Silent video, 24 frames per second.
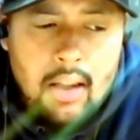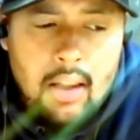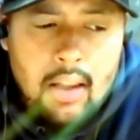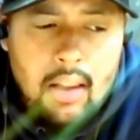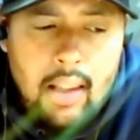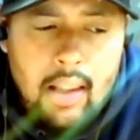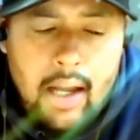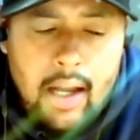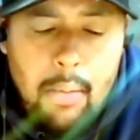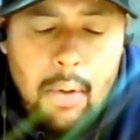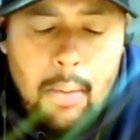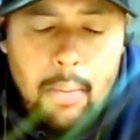
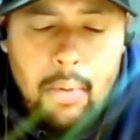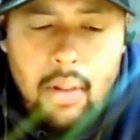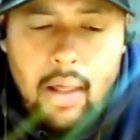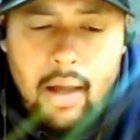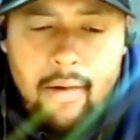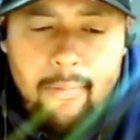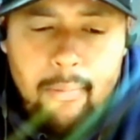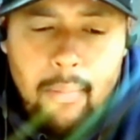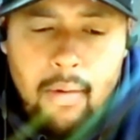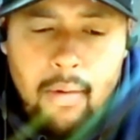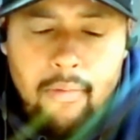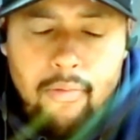I remember like
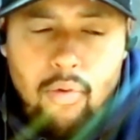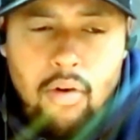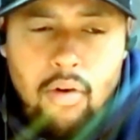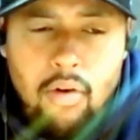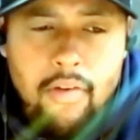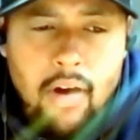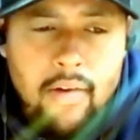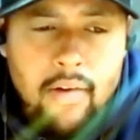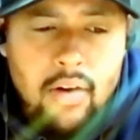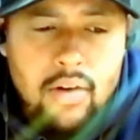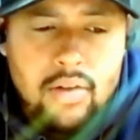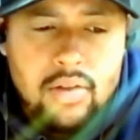maybe 4 or
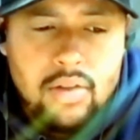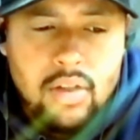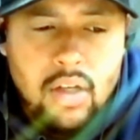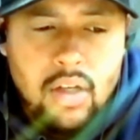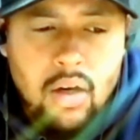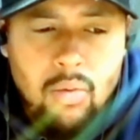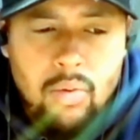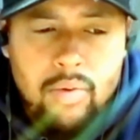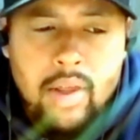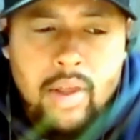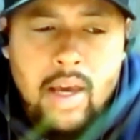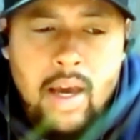5 years ago
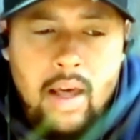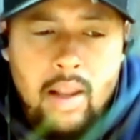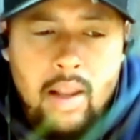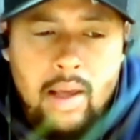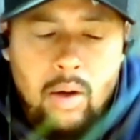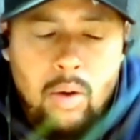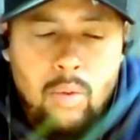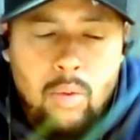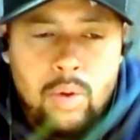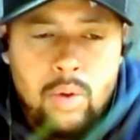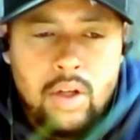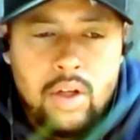when they had like
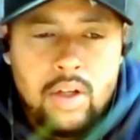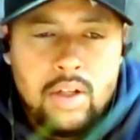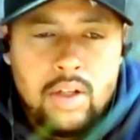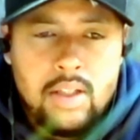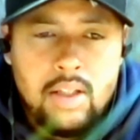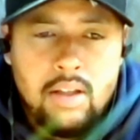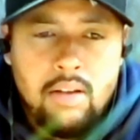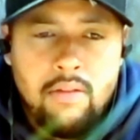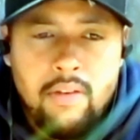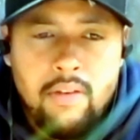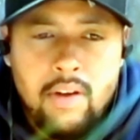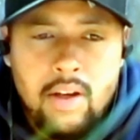a really good
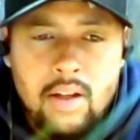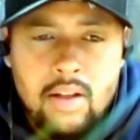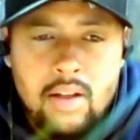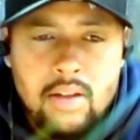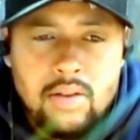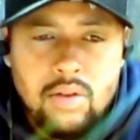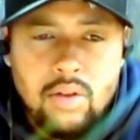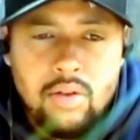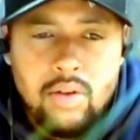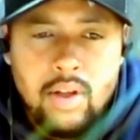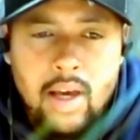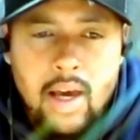defense.
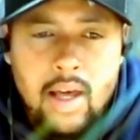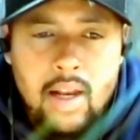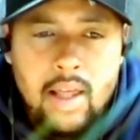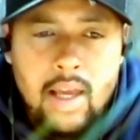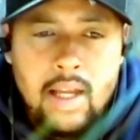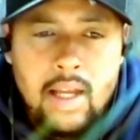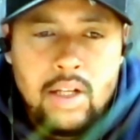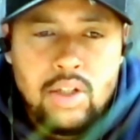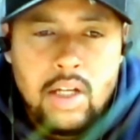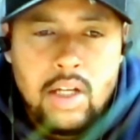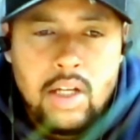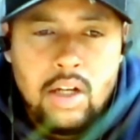They had
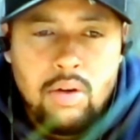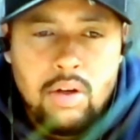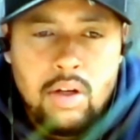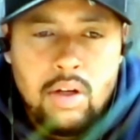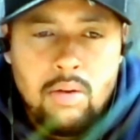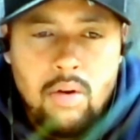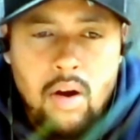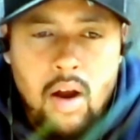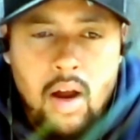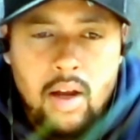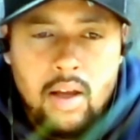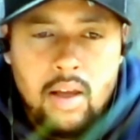AJ Green
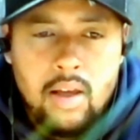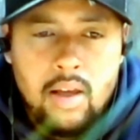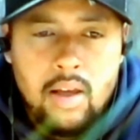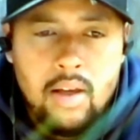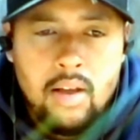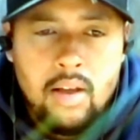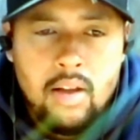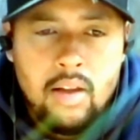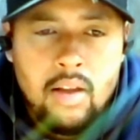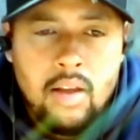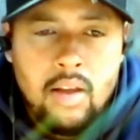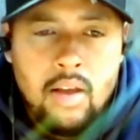
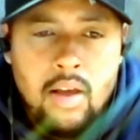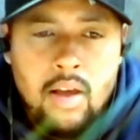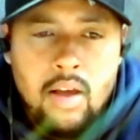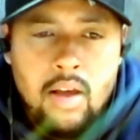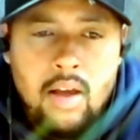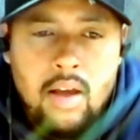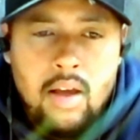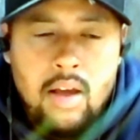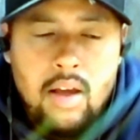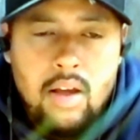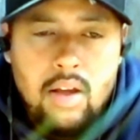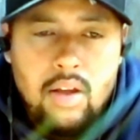rocking.
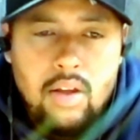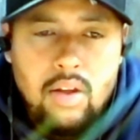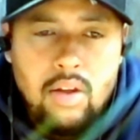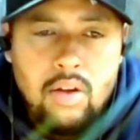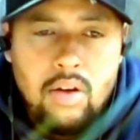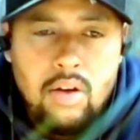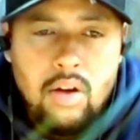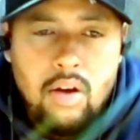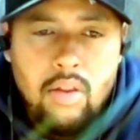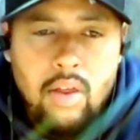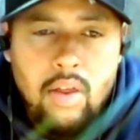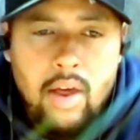
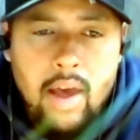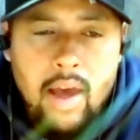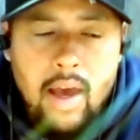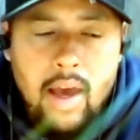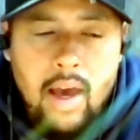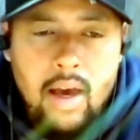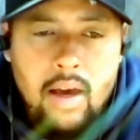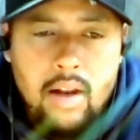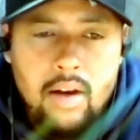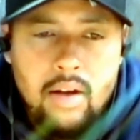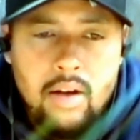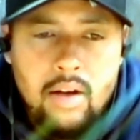They
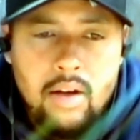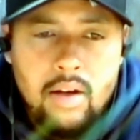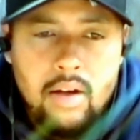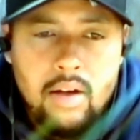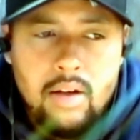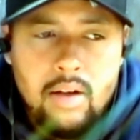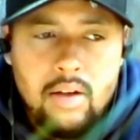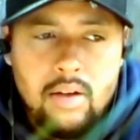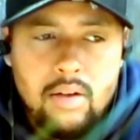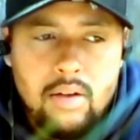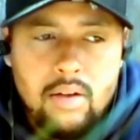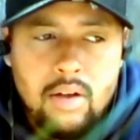had
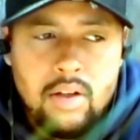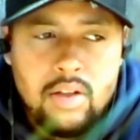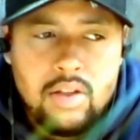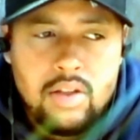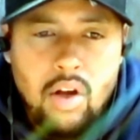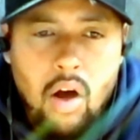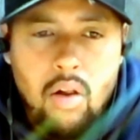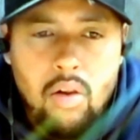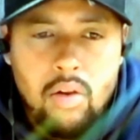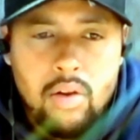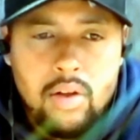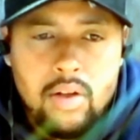a
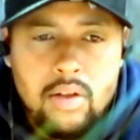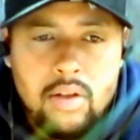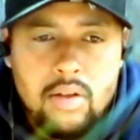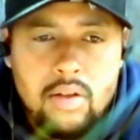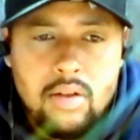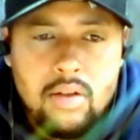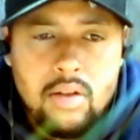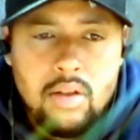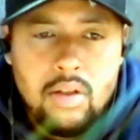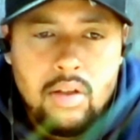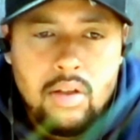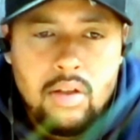solid
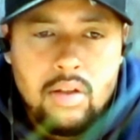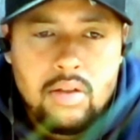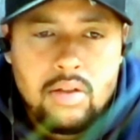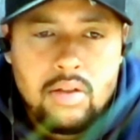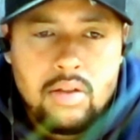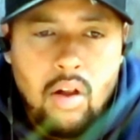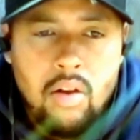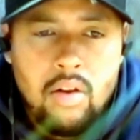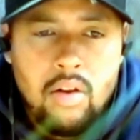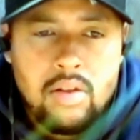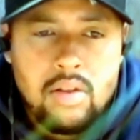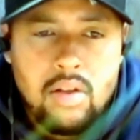
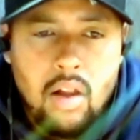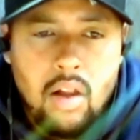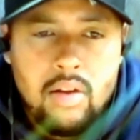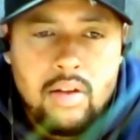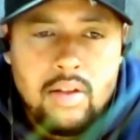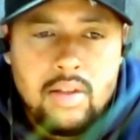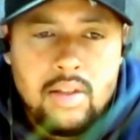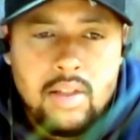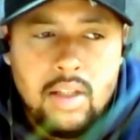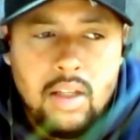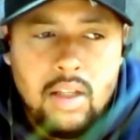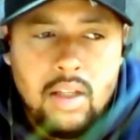
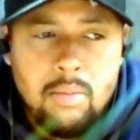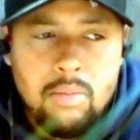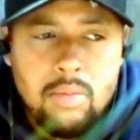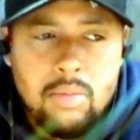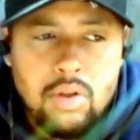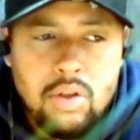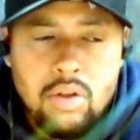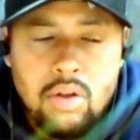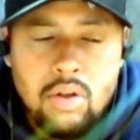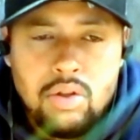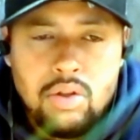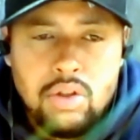team.
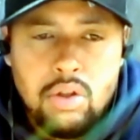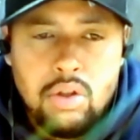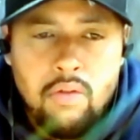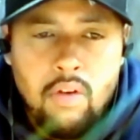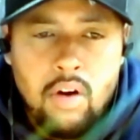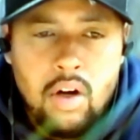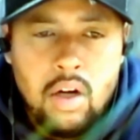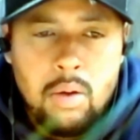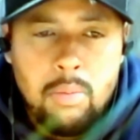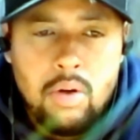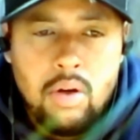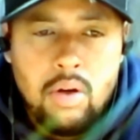
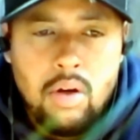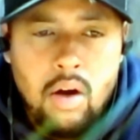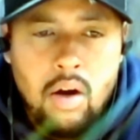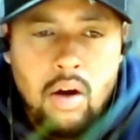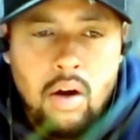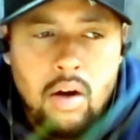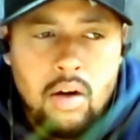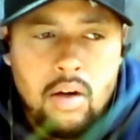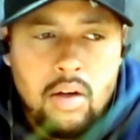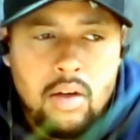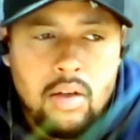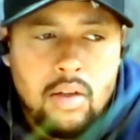Giovanni
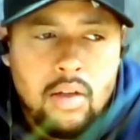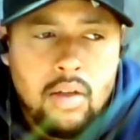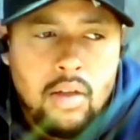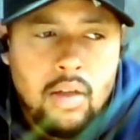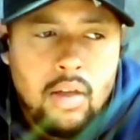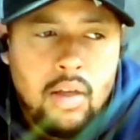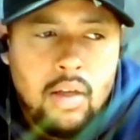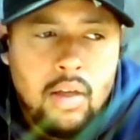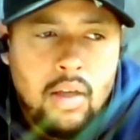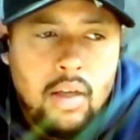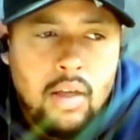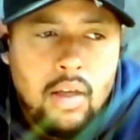Bernard
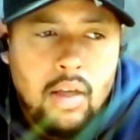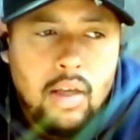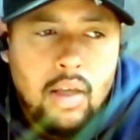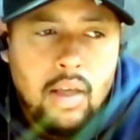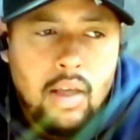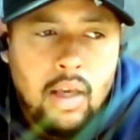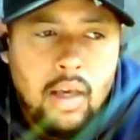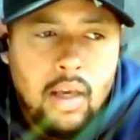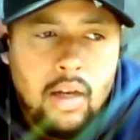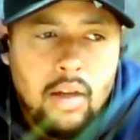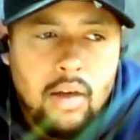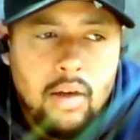
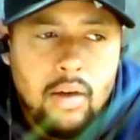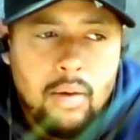and